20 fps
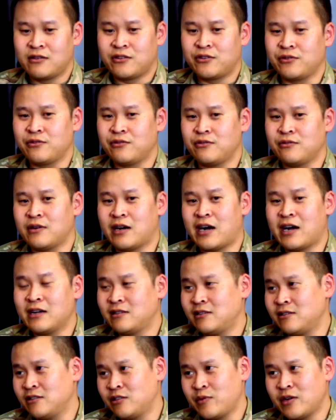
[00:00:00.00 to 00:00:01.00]
to
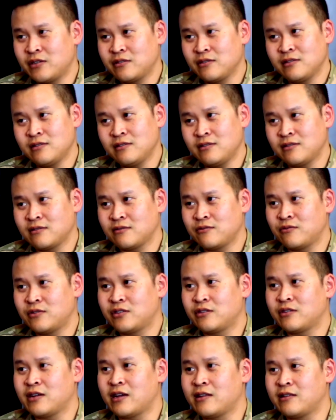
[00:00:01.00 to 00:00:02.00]
IT specialists,
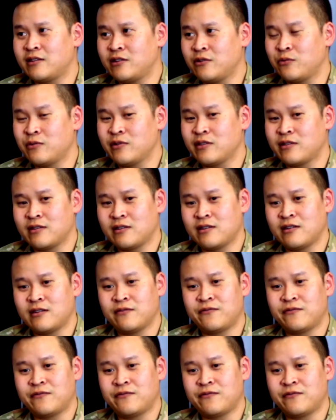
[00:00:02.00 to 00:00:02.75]
which deal with